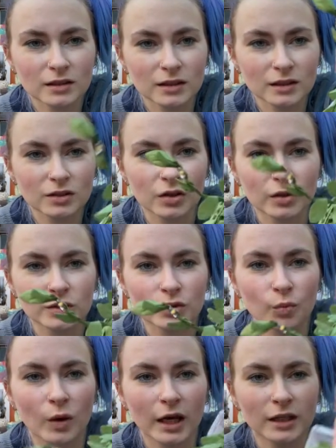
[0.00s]
So I'll just
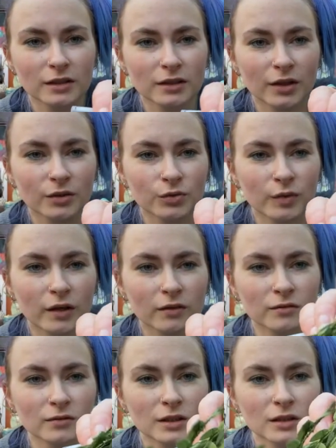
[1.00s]
wind those
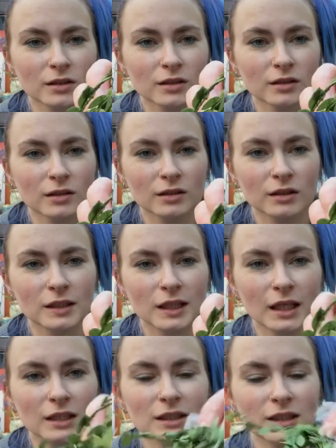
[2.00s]
round the
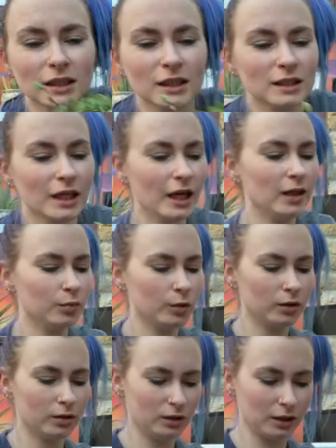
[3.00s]
stands and the
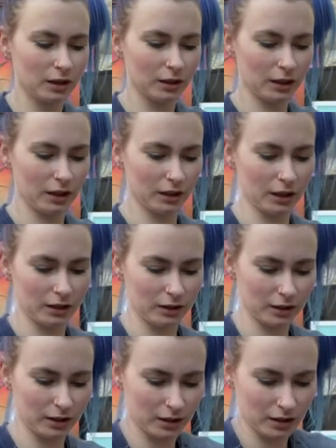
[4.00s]
table. And I think that
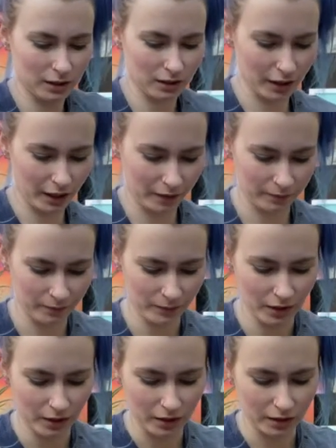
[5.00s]
just, yeah.
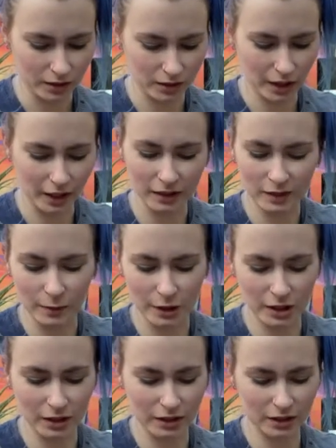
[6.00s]

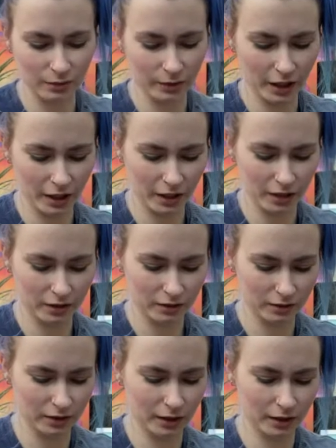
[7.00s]
Especially because
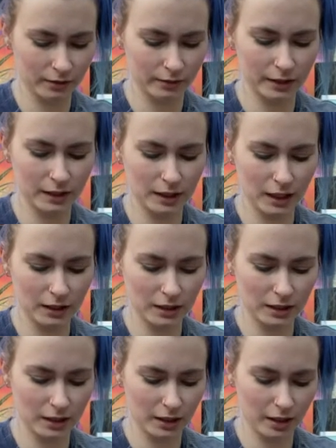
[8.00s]
the stand
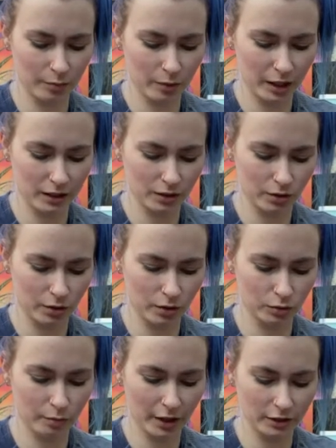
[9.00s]
is in a place
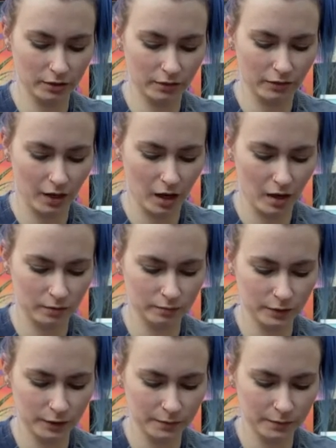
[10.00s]
called Paddock Farm.